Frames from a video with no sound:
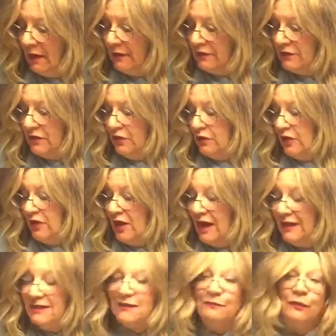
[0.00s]
So you're
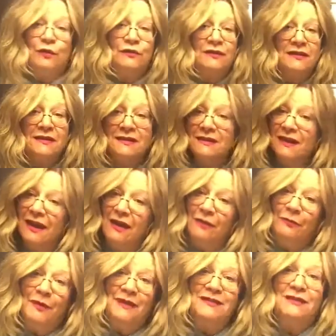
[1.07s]
not supposed to
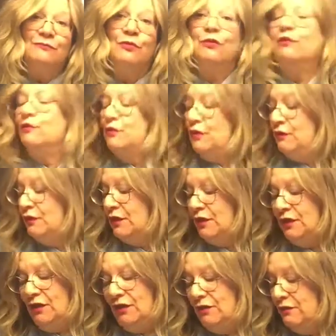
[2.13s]
skimp. I suppose you
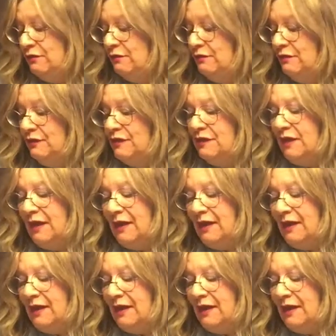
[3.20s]
can use